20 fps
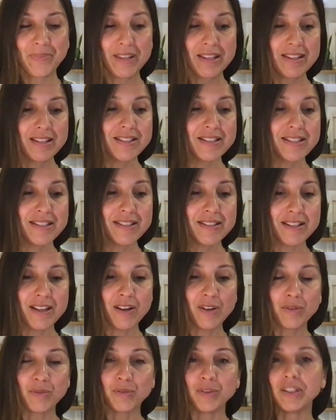This is
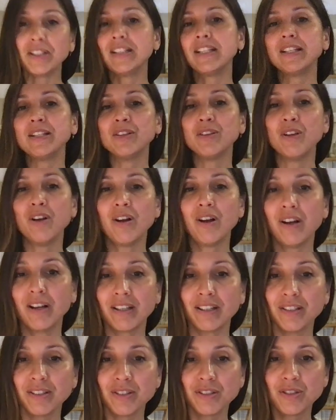a really
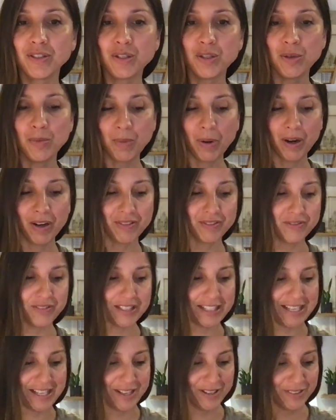long 2-part
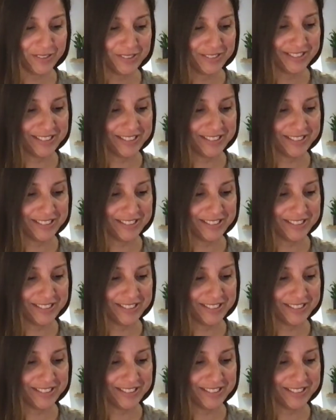video.